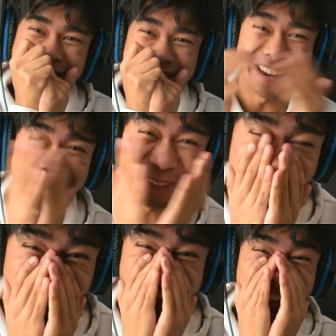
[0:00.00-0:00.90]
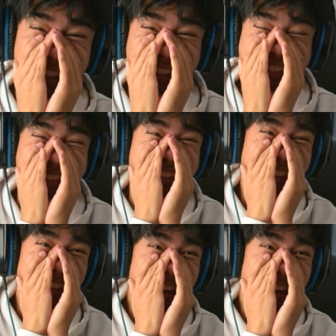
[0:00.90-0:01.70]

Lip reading: Their feelings!